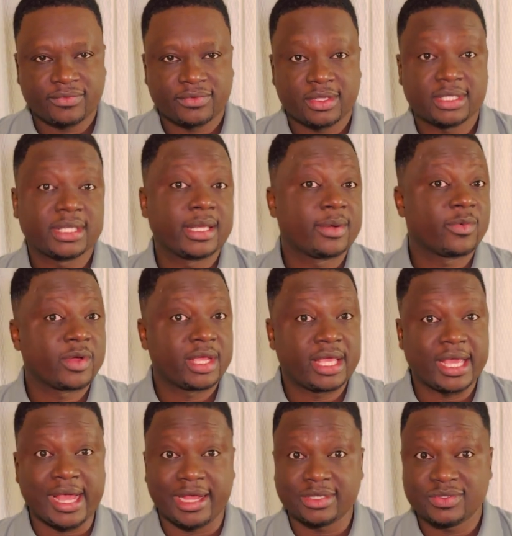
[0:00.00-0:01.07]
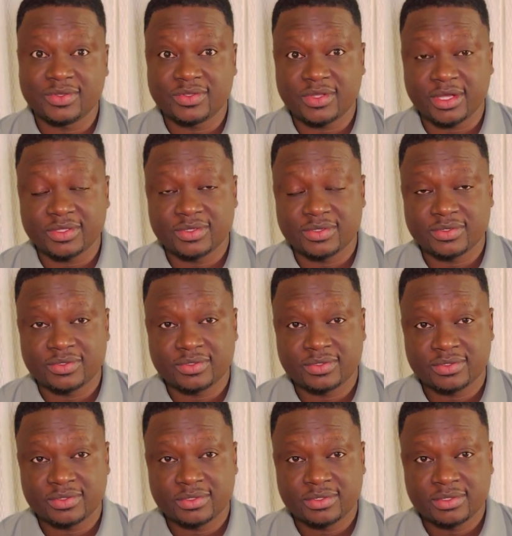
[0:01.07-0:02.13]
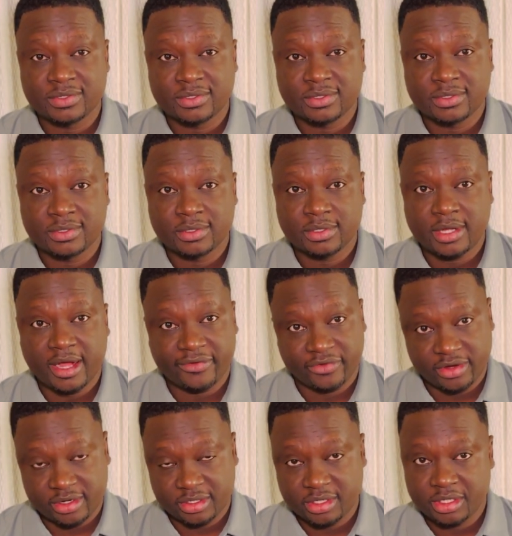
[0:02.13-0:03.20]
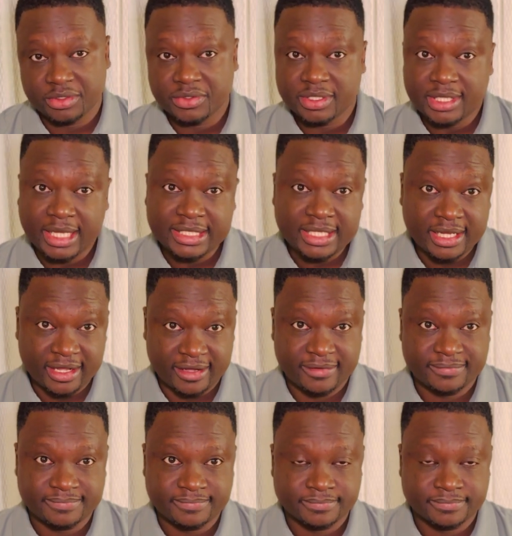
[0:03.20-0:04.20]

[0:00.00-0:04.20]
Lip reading: the same way he has to talk to African countries like Senegal.